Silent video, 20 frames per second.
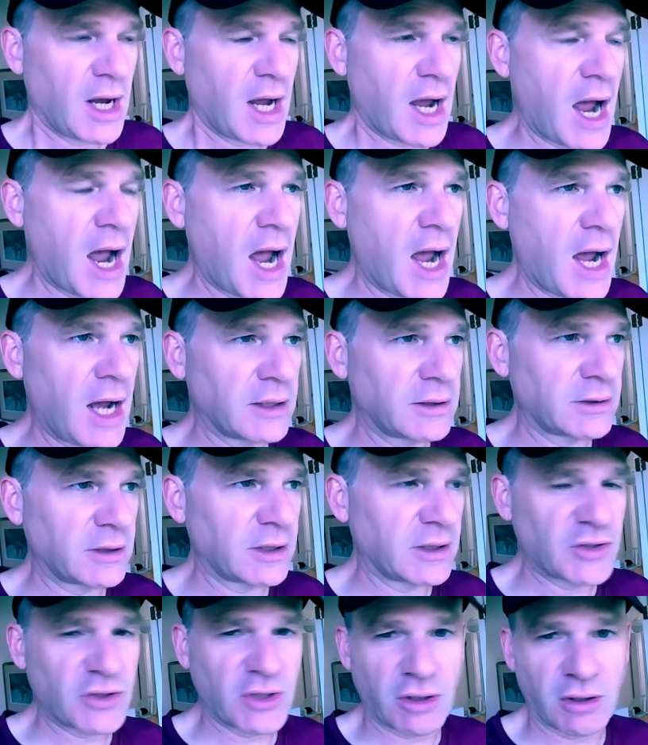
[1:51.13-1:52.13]
And
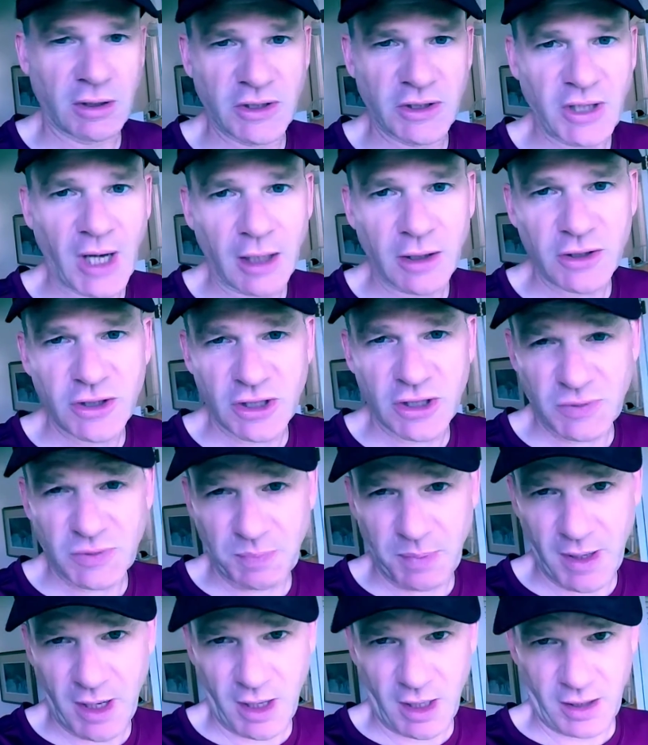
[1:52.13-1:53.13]
is there intelligence
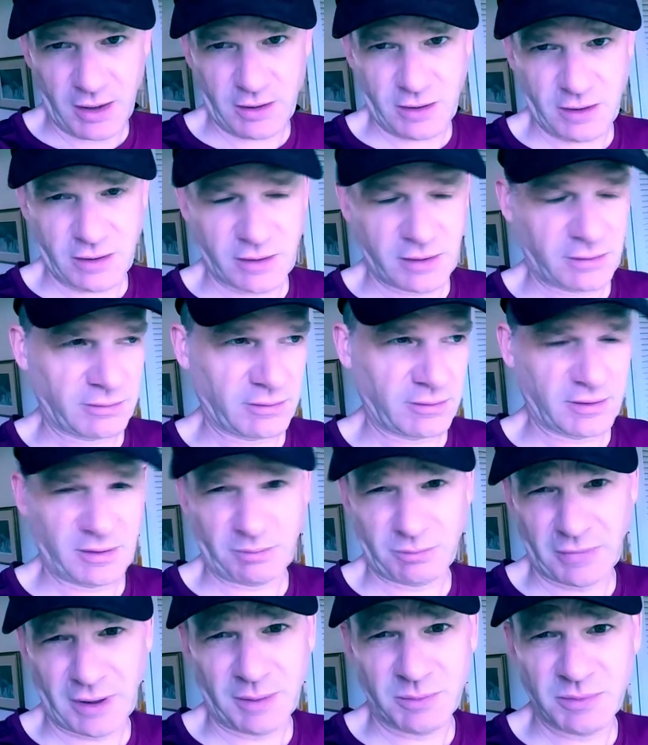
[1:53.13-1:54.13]
behind it?
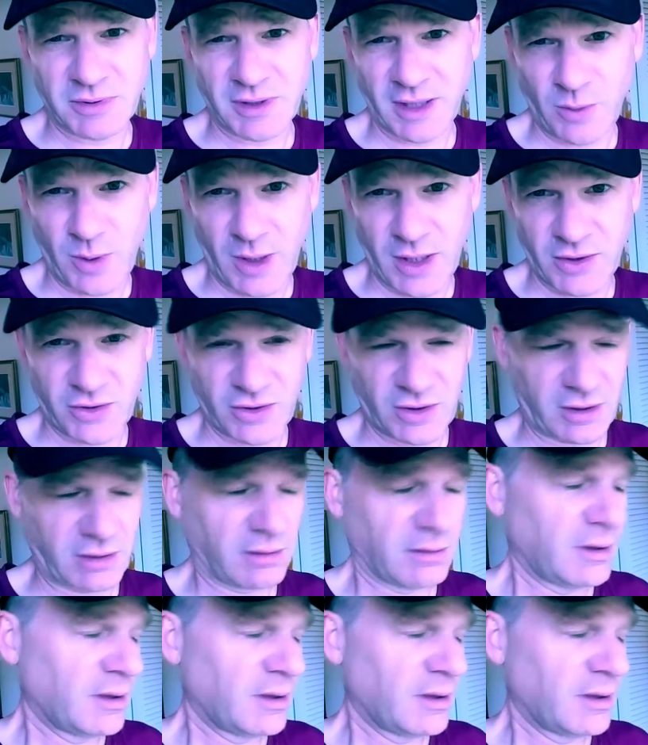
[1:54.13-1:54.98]
Sometimes I question.